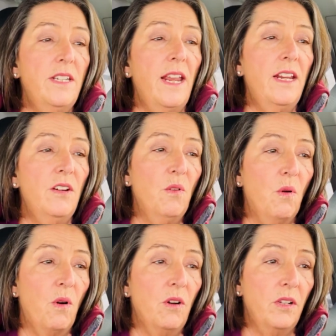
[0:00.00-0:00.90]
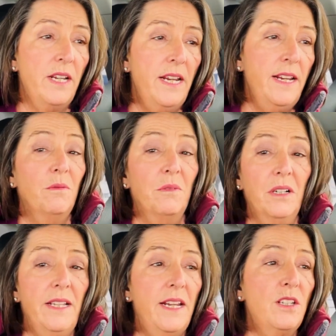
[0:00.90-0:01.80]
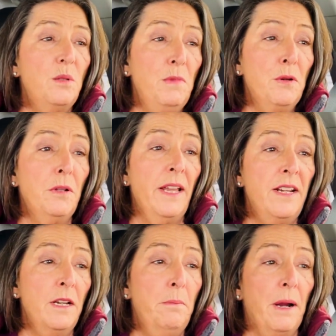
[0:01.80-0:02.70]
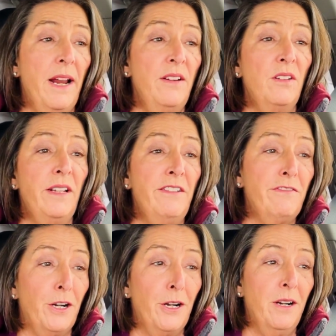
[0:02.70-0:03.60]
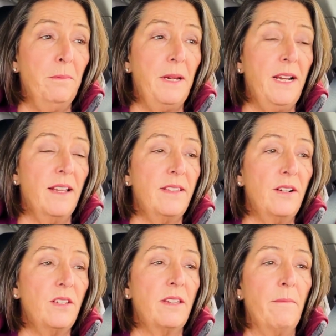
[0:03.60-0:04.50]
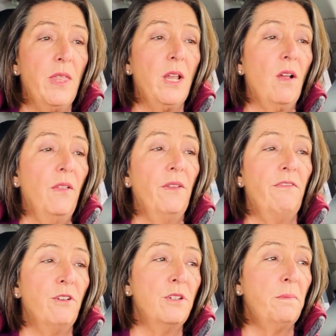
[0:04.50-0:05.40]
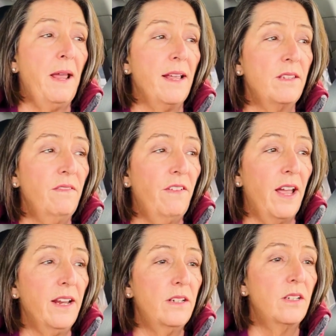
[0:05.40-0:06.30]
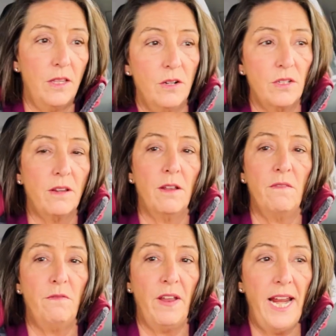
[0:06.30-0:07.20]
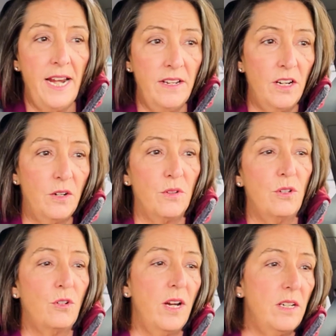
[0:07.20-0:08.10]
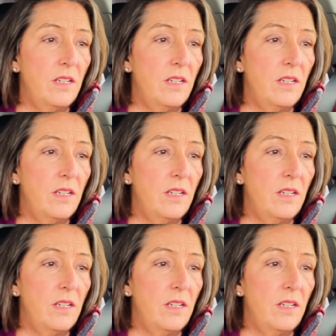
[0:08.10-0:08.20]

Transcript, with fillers: taken orally really gets mutilated by your liver because there's something called the first pass effect. There's a vein that goes straight